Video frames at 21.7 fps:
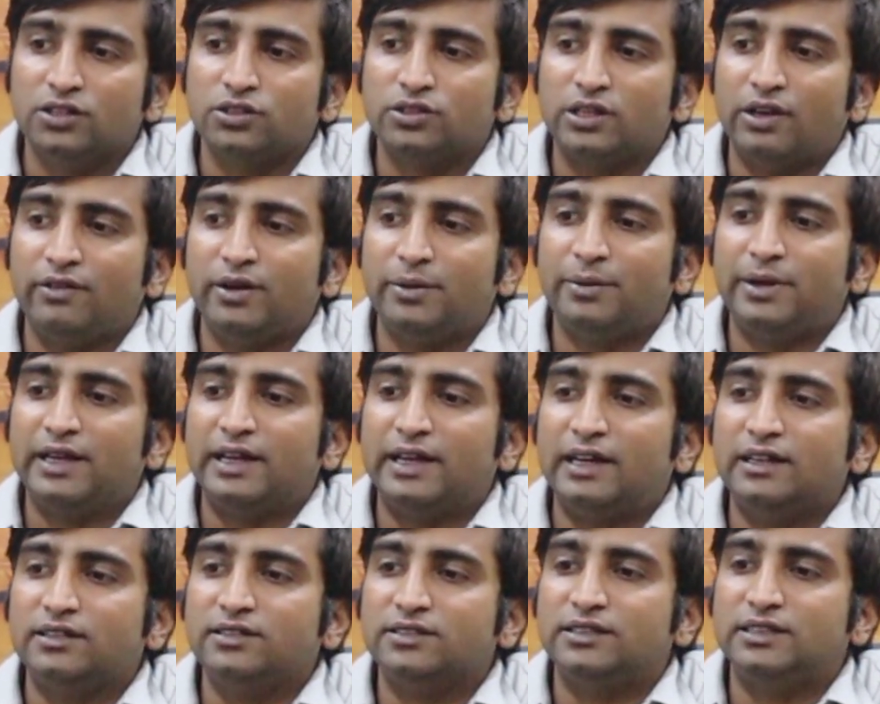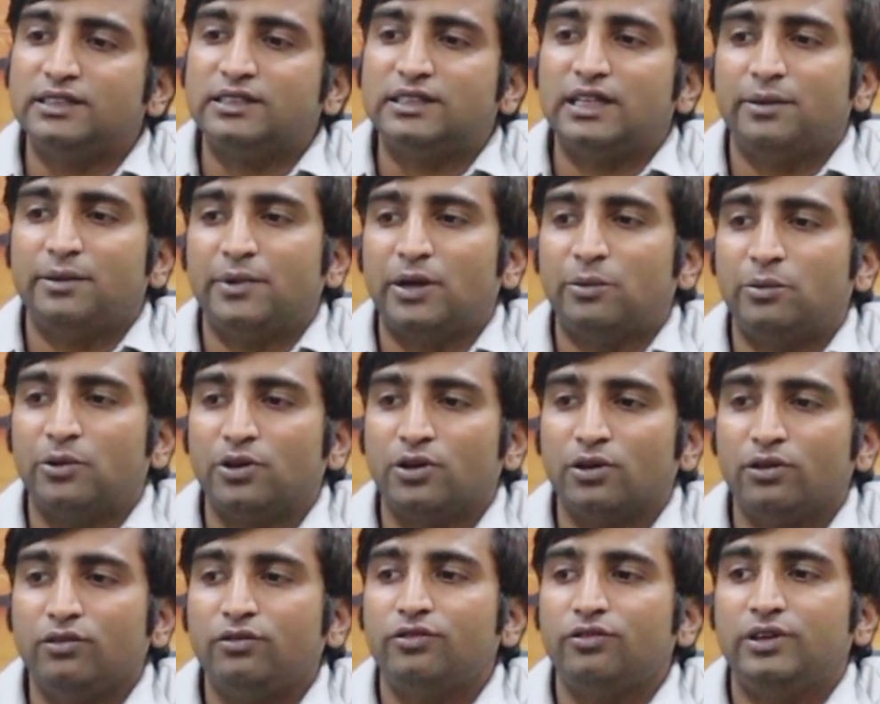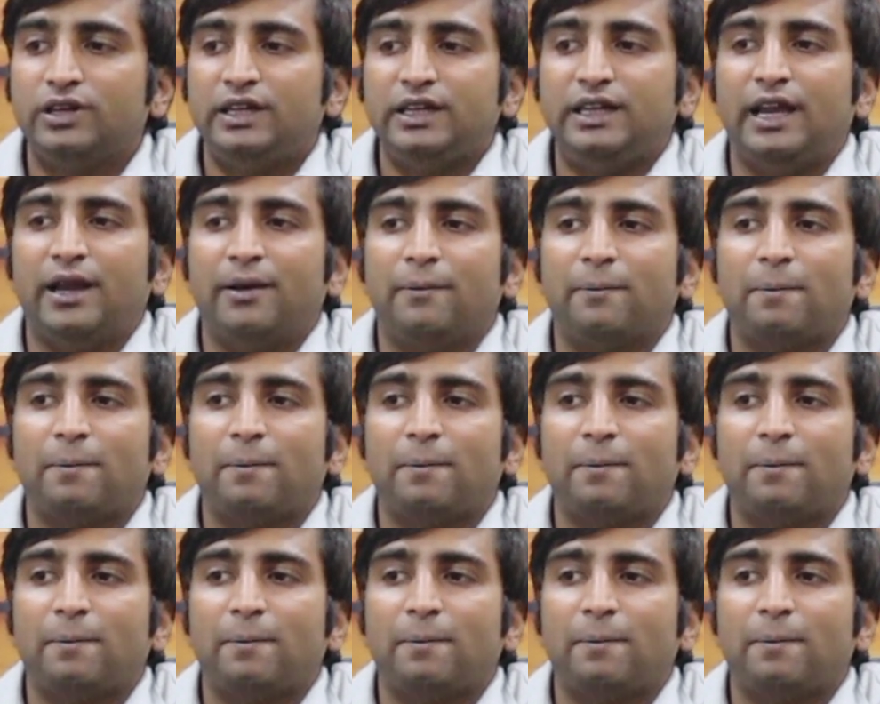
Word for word: So, everybody gets the same amount of T